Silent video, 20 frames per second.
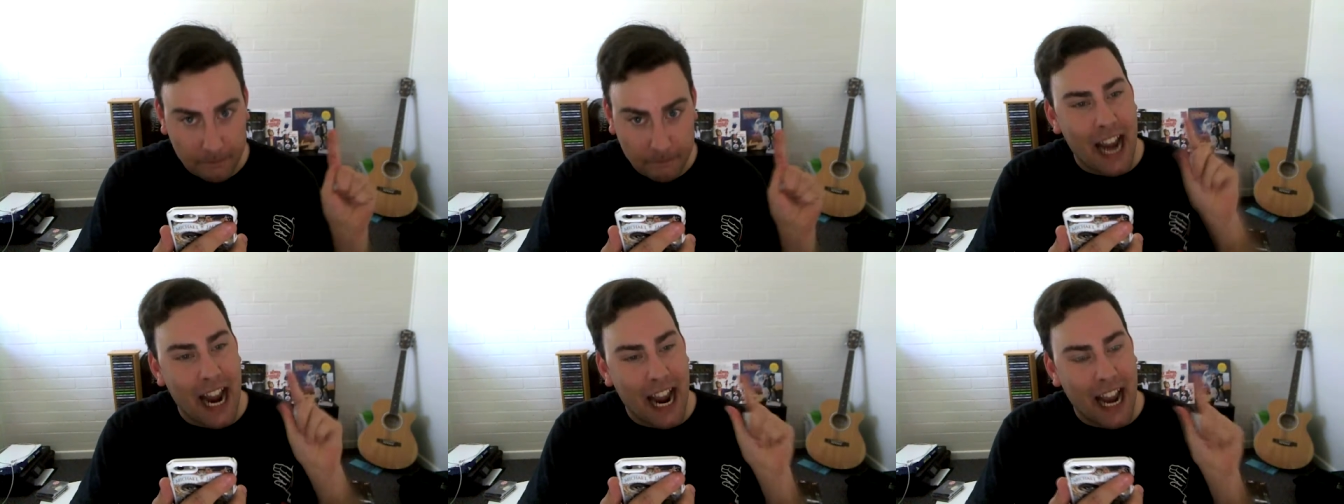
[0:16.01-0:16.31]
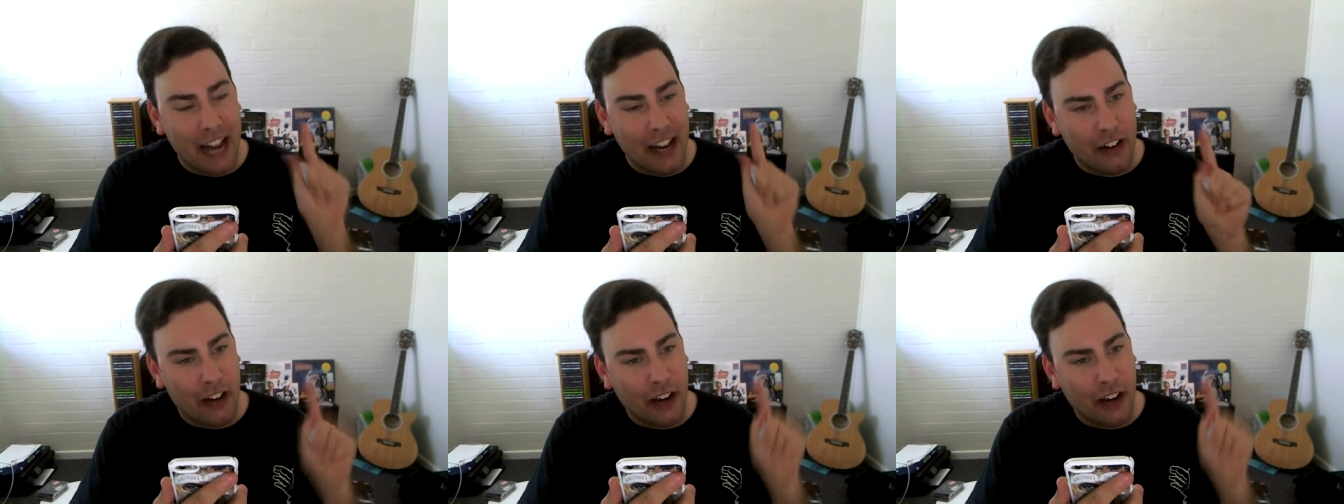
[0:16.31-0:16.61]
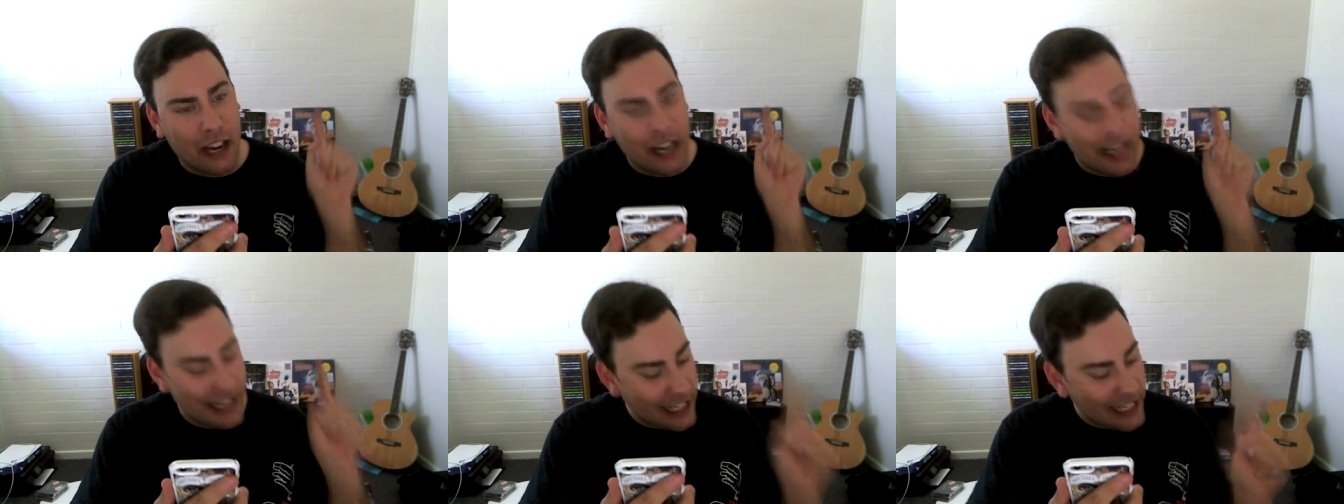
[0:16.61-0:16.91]
and
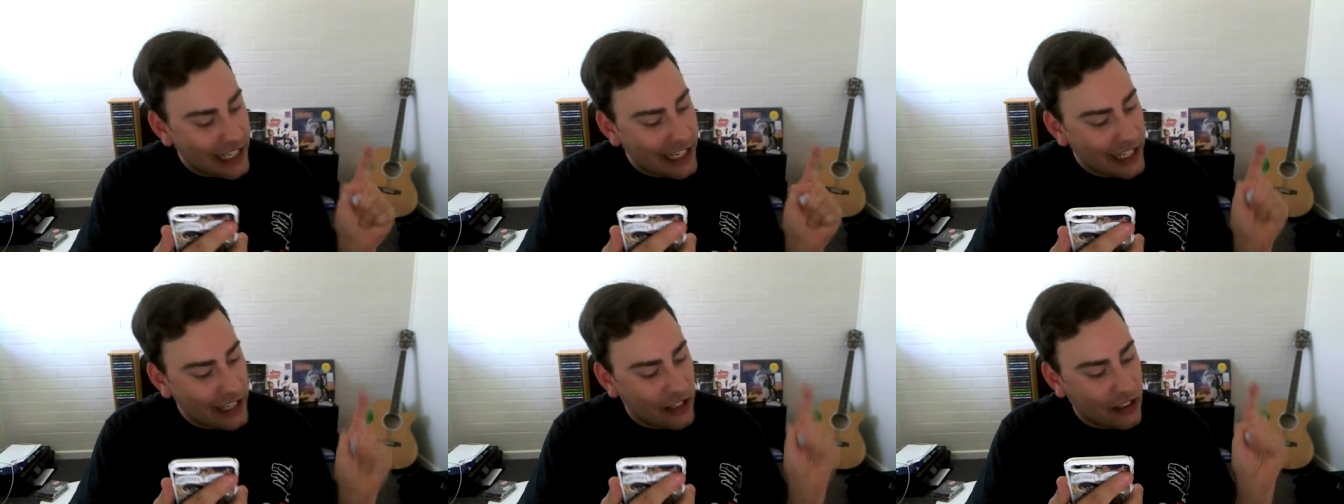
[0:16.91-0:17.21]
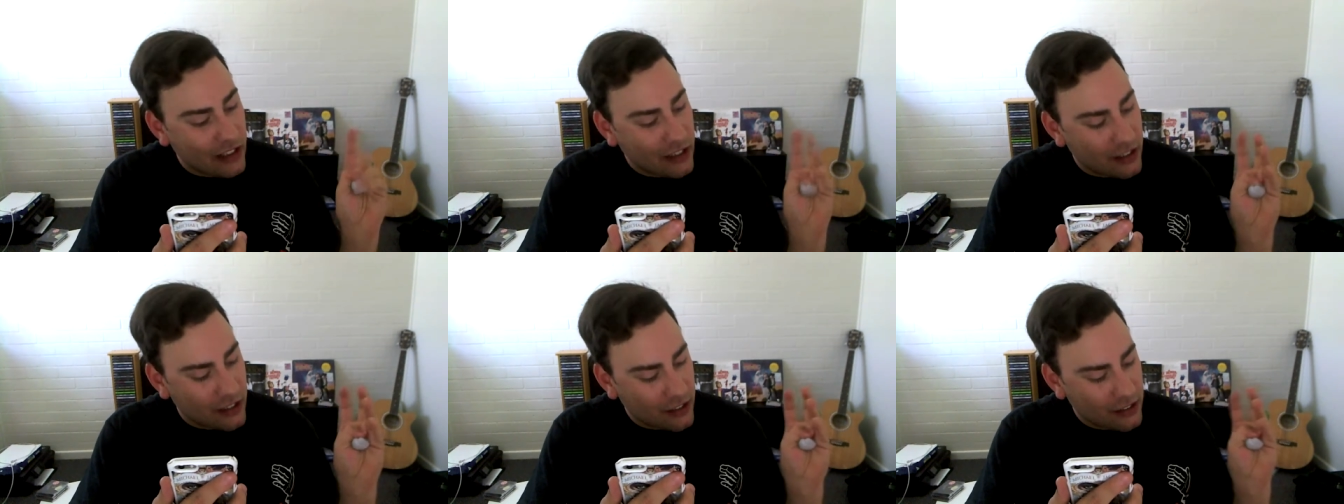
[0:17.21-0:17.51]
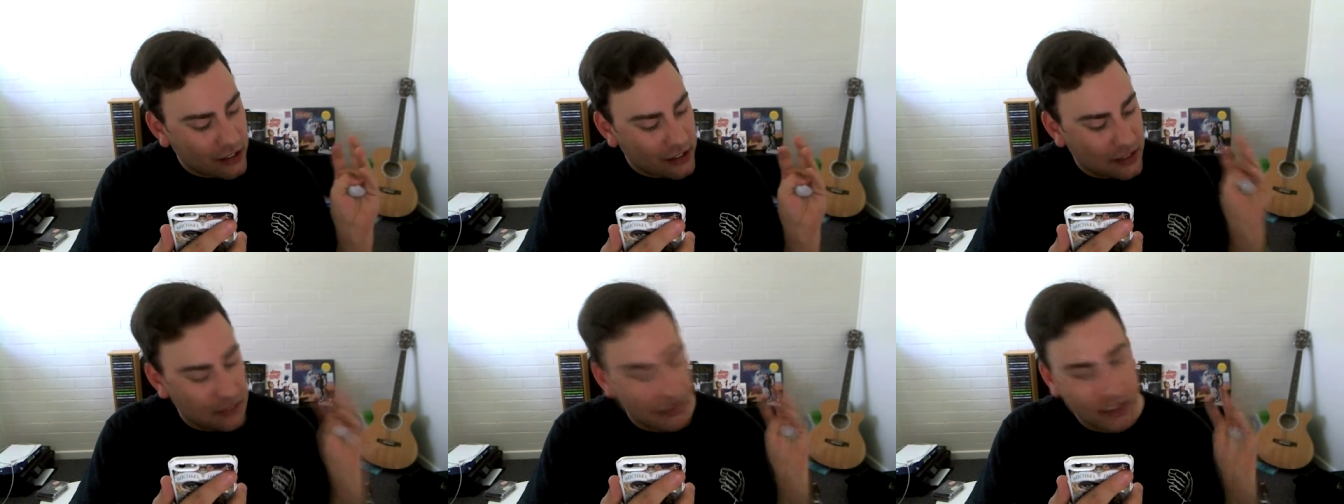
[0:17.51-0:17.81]
I need
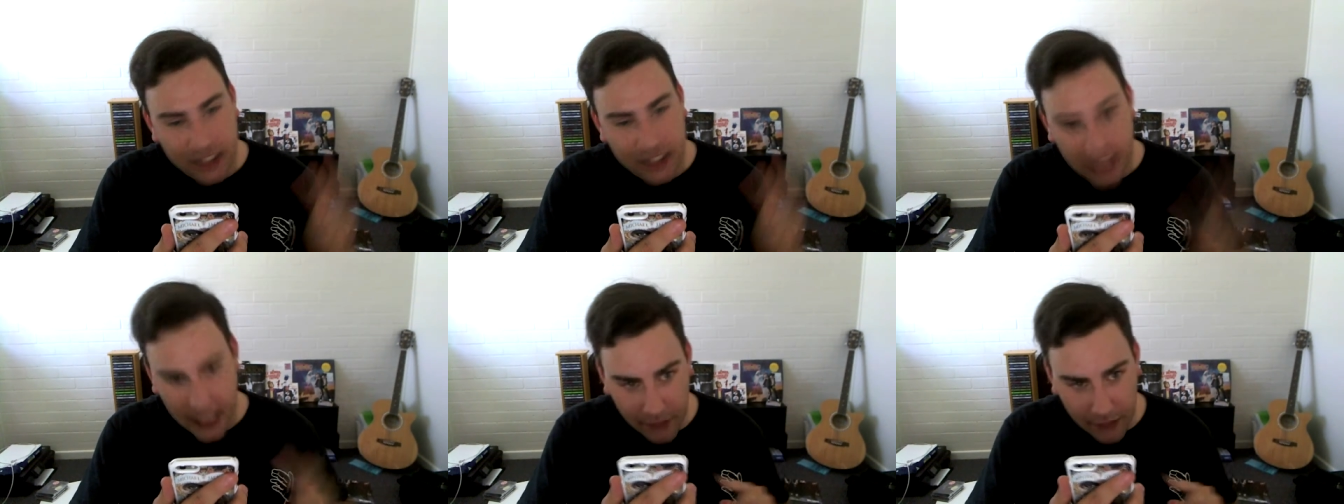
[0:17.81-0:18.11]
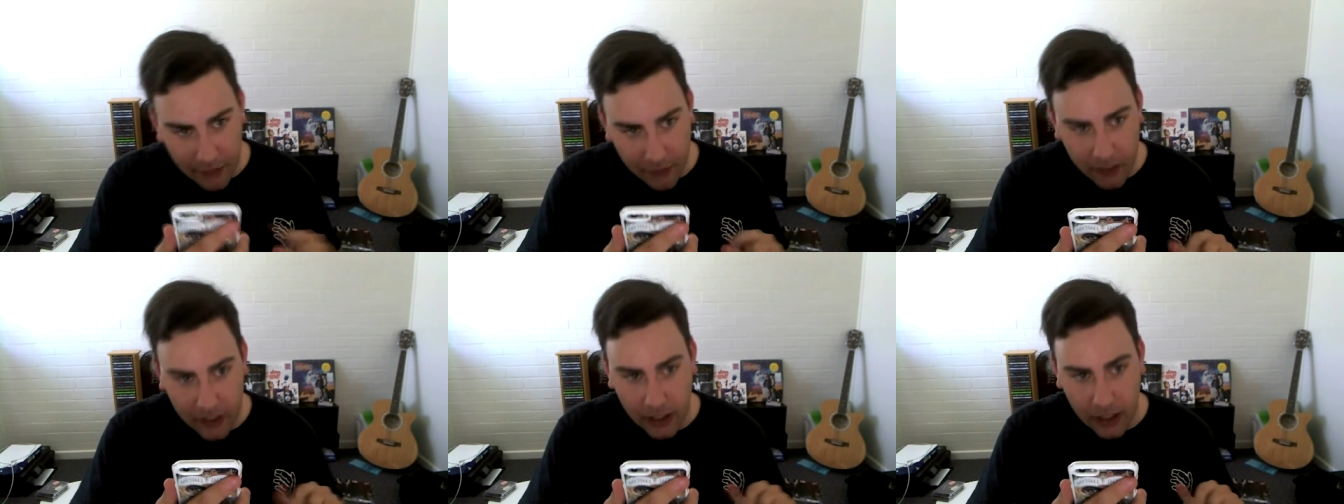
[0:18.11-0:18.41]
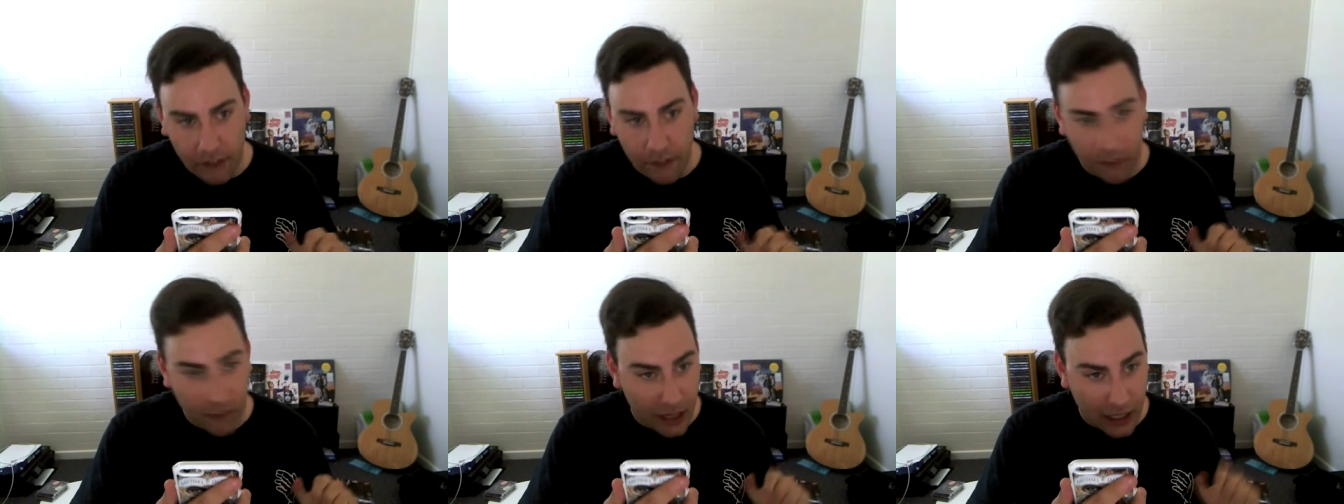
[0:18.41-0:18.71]
some Stephen
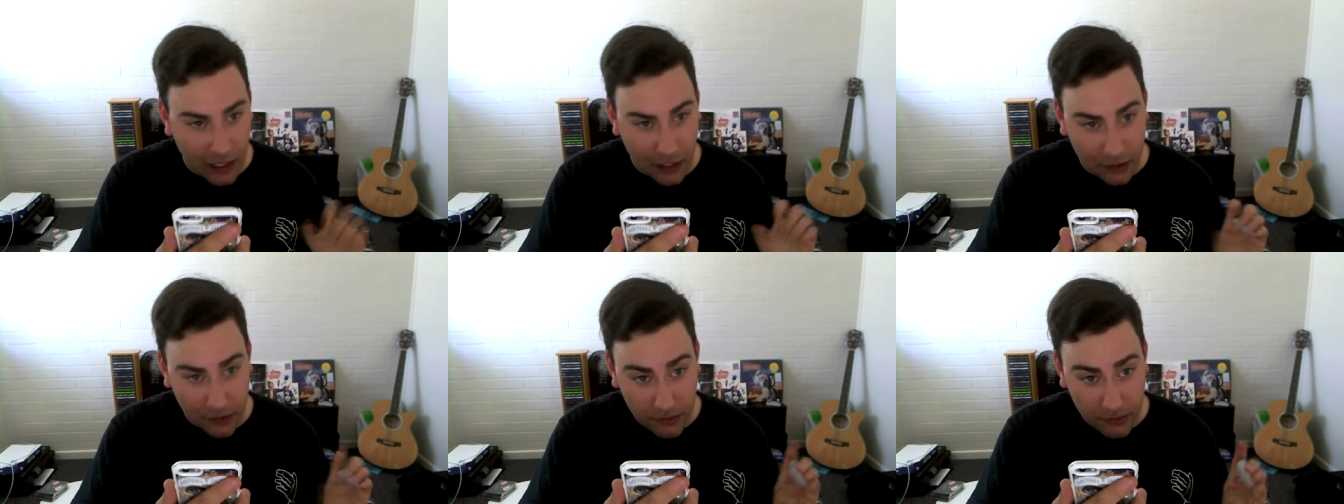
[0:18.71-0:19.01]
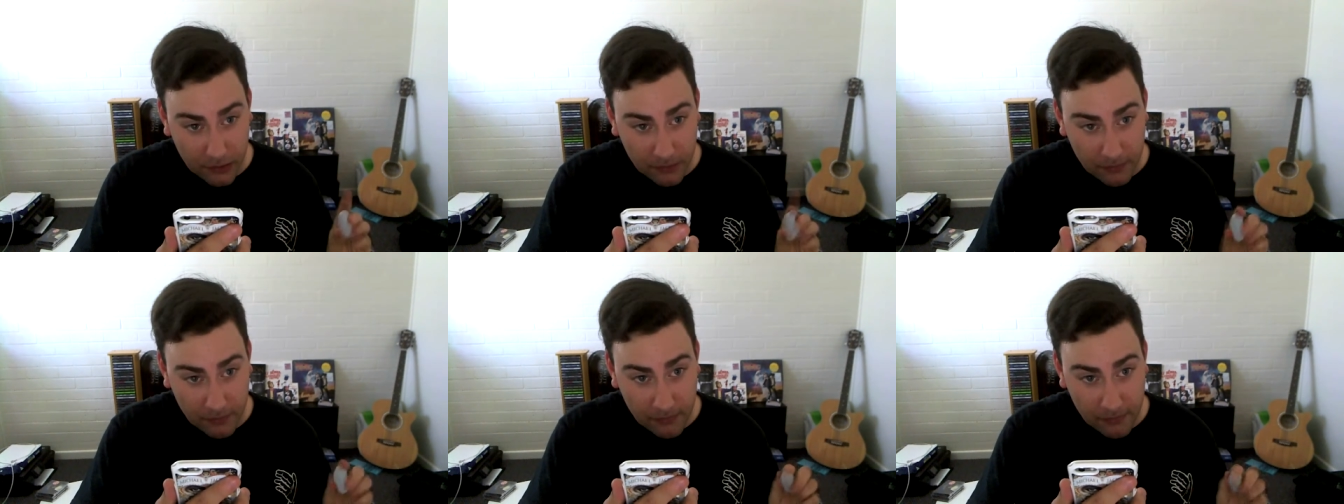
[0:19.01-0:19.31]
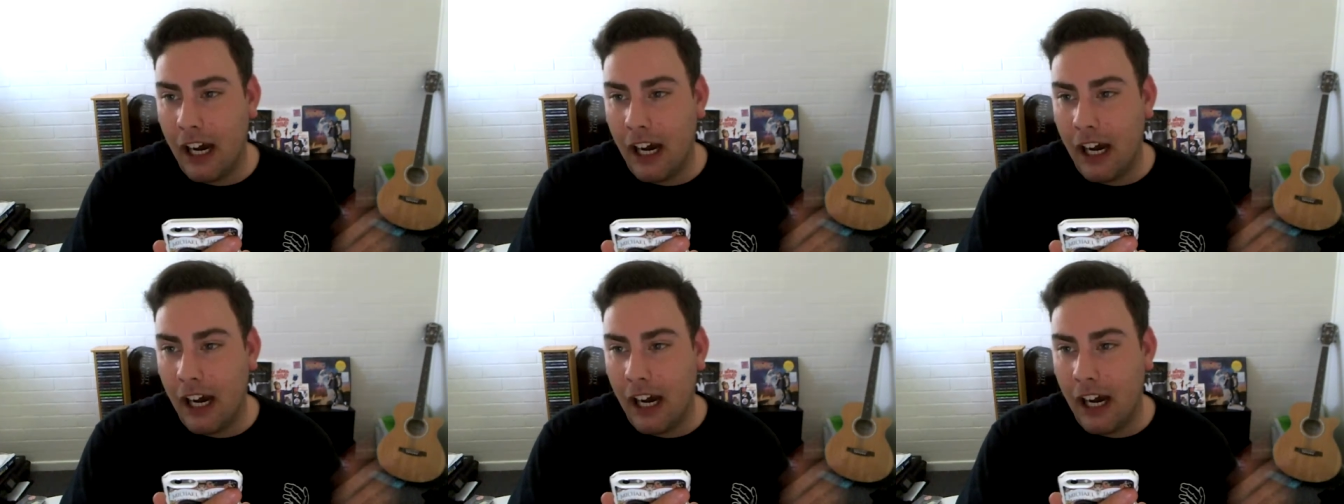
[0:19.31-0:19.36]
advice.